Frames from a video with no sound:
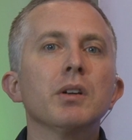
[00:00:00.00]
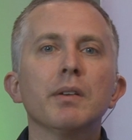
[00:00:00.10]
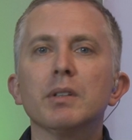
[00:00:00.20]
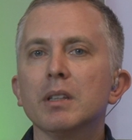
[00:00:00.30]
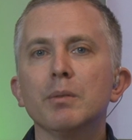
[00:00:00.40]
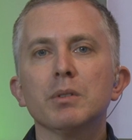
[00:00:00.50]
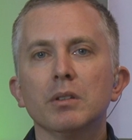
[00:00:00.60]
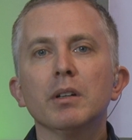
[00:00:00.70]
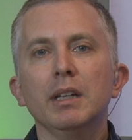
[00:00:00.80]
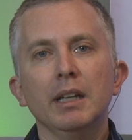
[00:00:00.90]
everything was
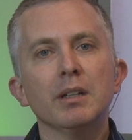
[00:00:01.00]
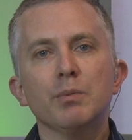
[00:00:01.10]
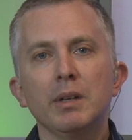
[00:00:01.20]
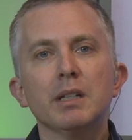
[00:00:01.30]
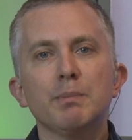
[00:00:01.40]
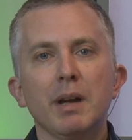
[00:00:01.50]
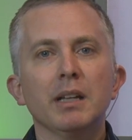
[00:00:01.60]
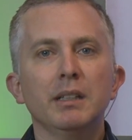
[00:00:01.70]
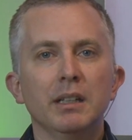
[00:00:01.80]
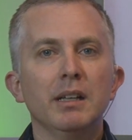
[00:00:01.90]
looking as we
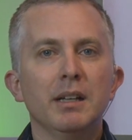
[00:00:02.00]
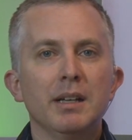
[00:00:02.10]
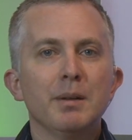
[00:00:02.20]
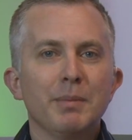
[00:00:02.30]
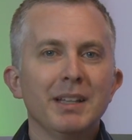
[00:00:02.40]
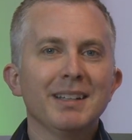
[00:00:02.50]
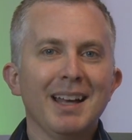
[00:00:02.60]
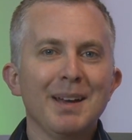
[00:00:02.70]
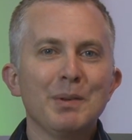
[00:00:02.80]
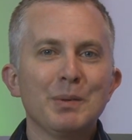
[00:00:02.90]
expected by the
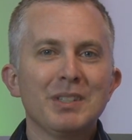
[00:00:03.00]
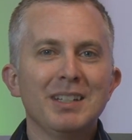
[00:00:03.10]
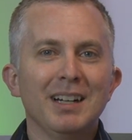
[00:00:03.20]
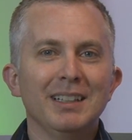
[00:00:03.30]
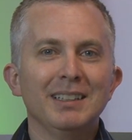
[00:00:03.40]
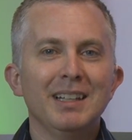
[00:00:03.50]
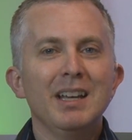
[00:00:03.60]
time it was done.